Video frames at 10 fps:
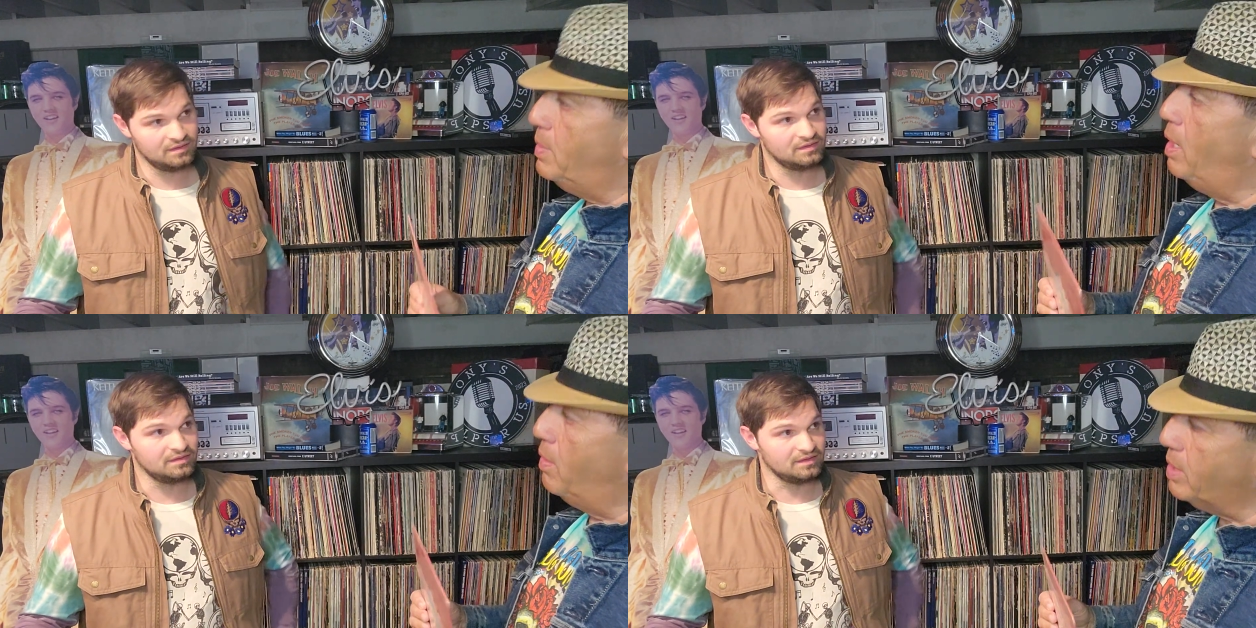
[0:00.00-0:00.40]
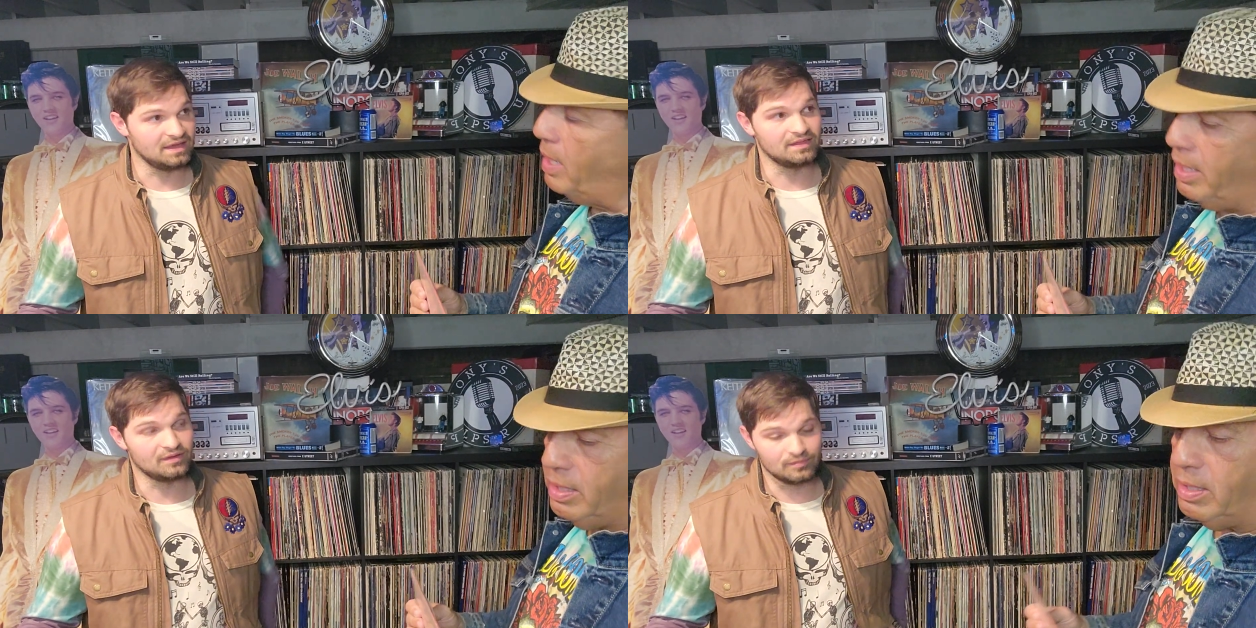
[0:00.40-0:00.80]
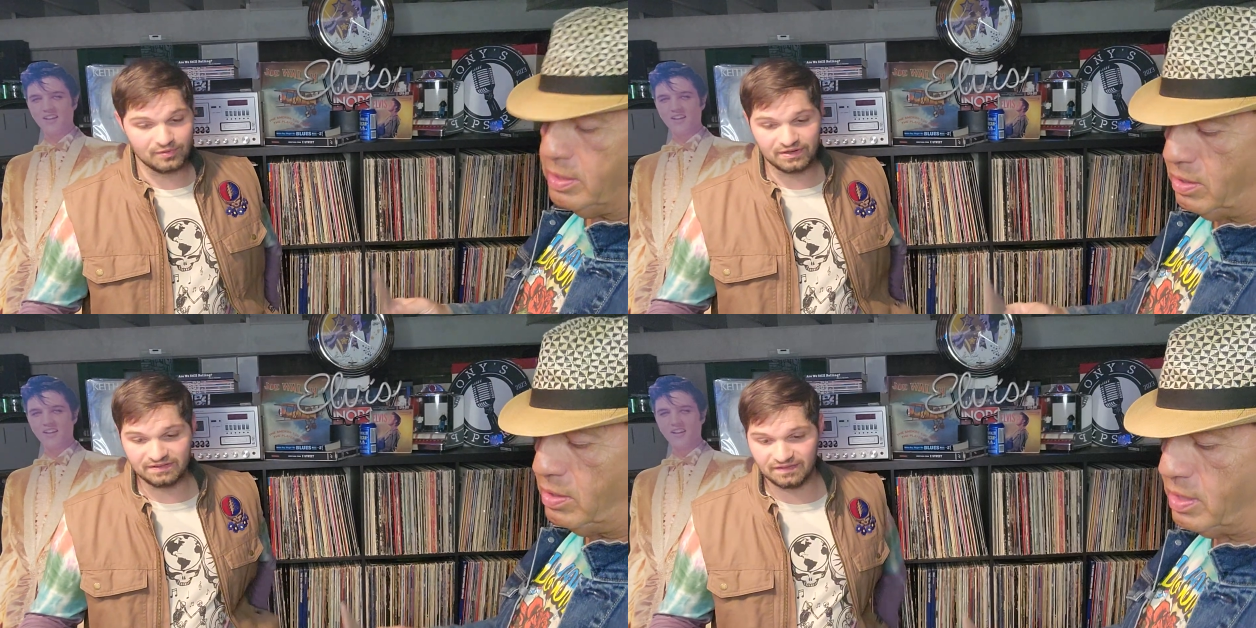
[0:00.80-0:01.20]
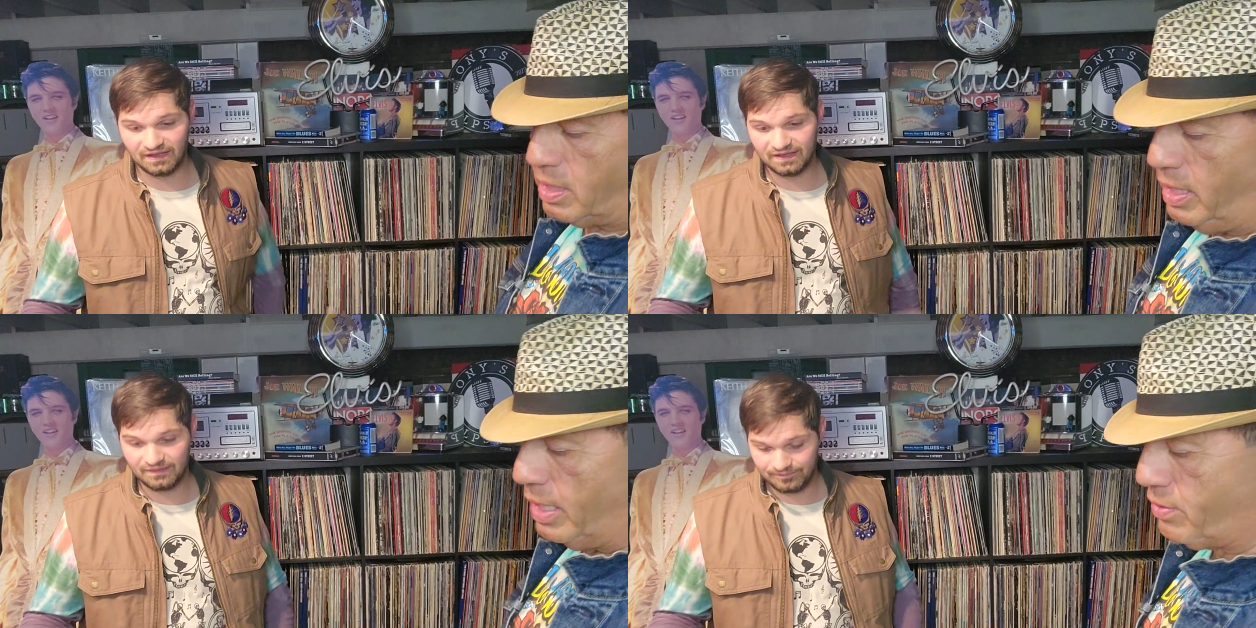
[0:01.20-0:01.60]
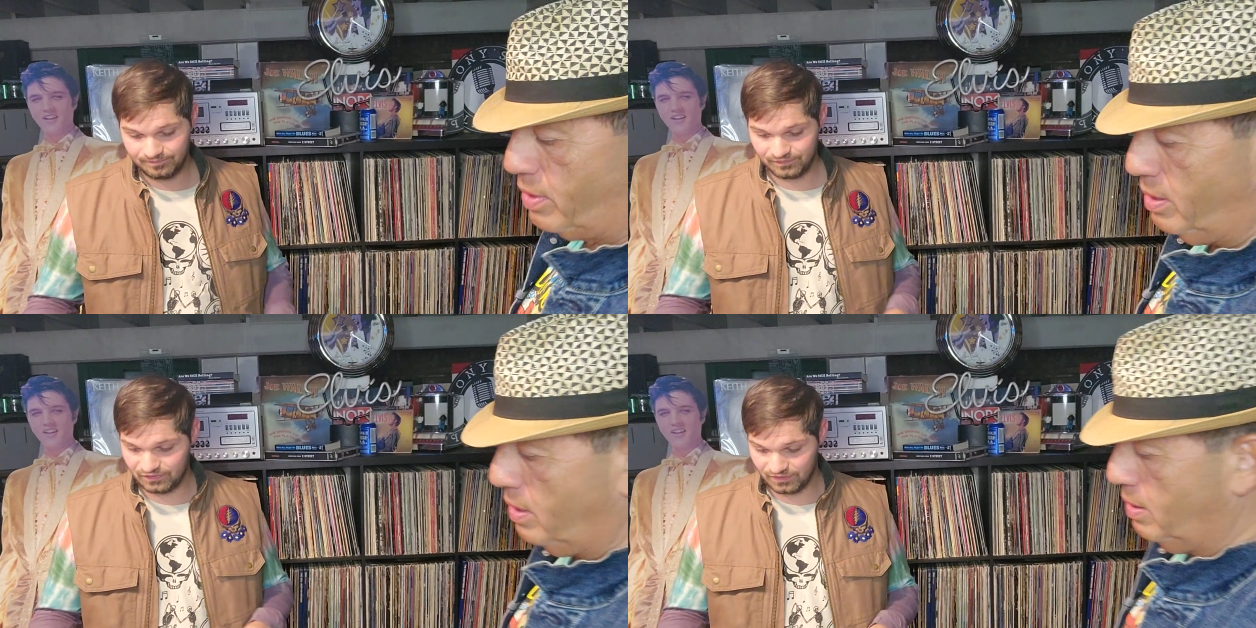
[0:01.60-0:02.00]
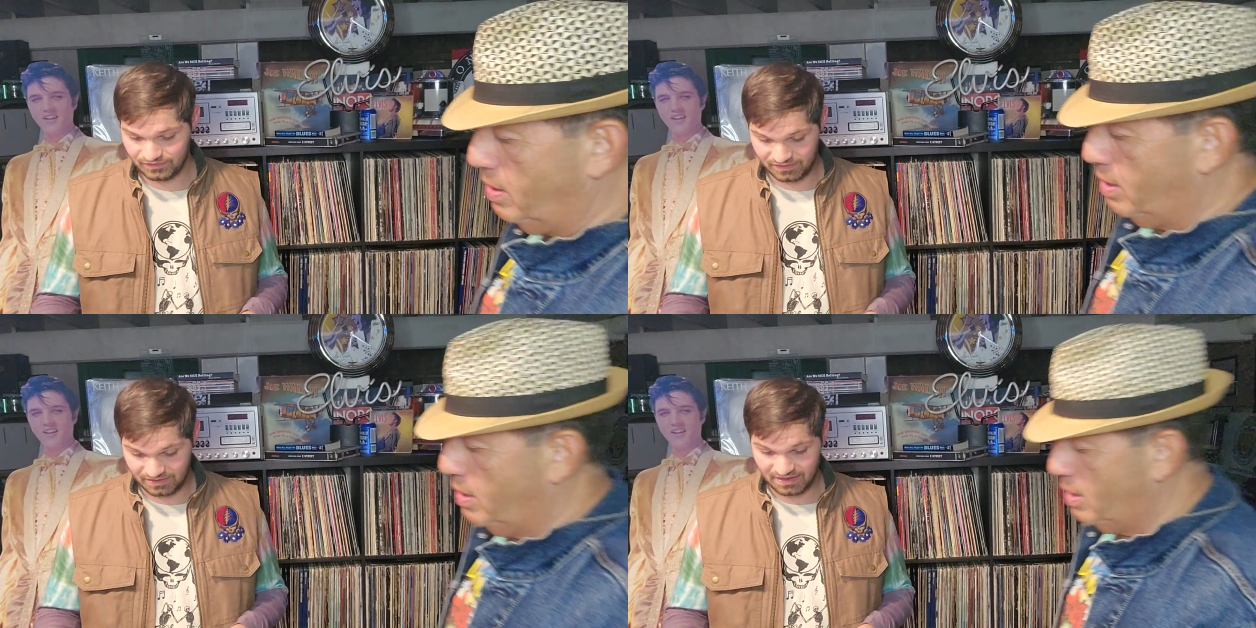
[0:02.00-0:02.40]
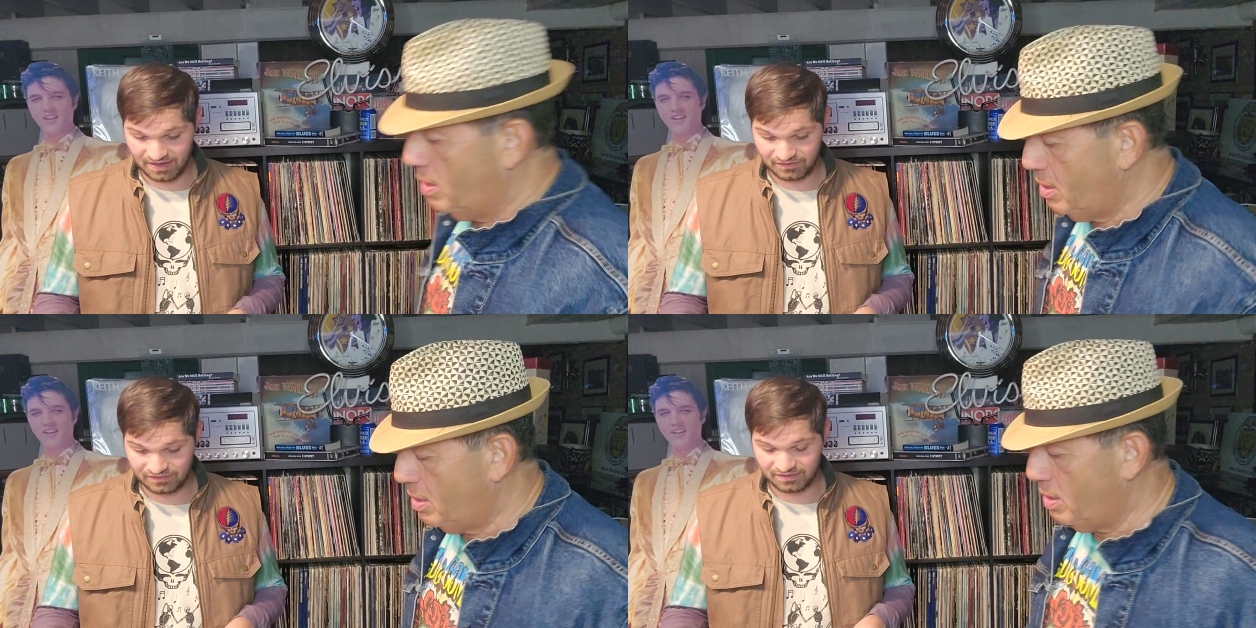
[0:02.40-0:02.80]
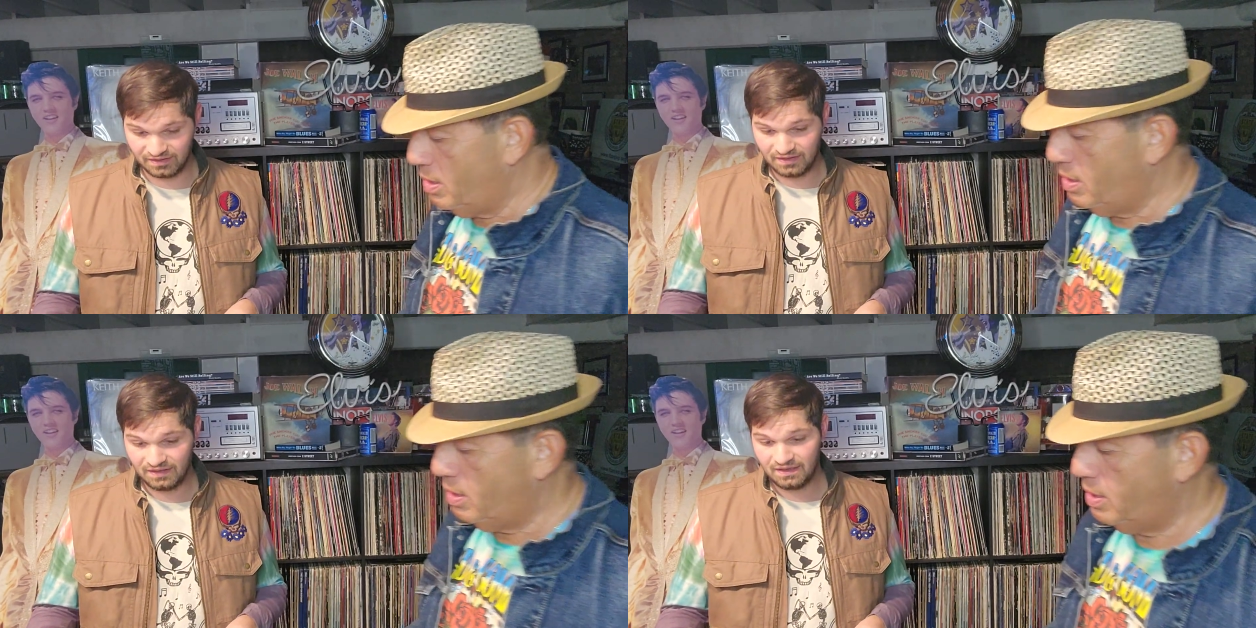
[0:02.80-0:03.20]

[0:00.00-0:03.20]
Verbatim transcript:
Speaker 1: Oh, okay. Yeah, they were pretty so tight. So there's a connection.